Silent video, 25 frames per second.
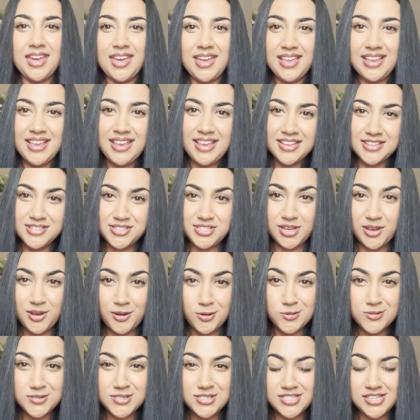Ian
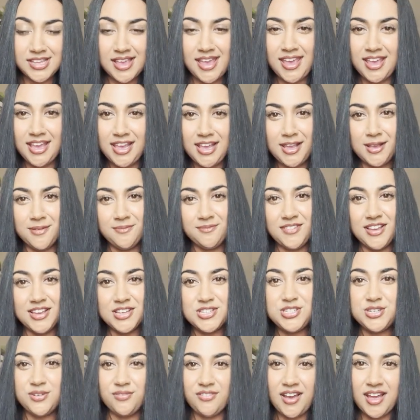shouts,
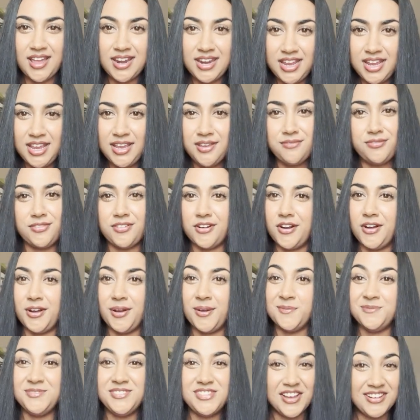Shivani
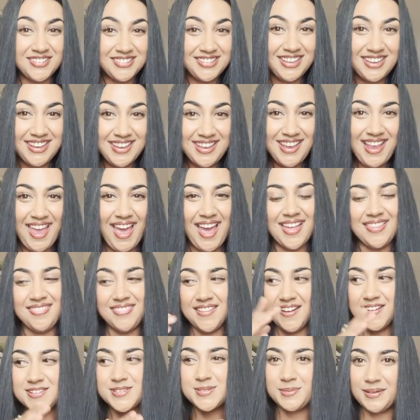from Dundee, and
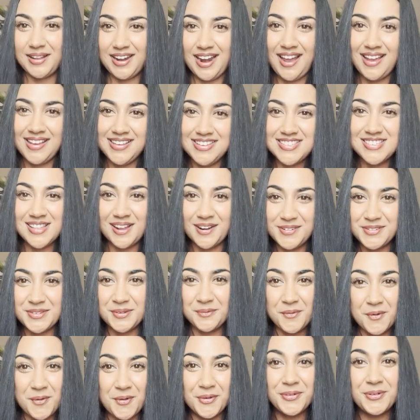that's when I start to
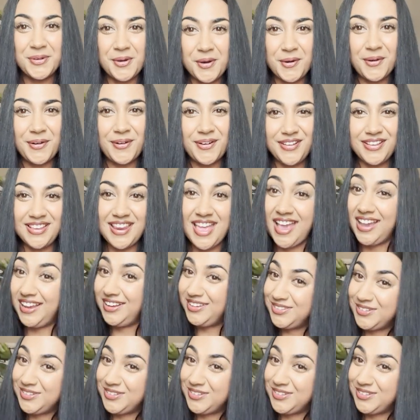walk on,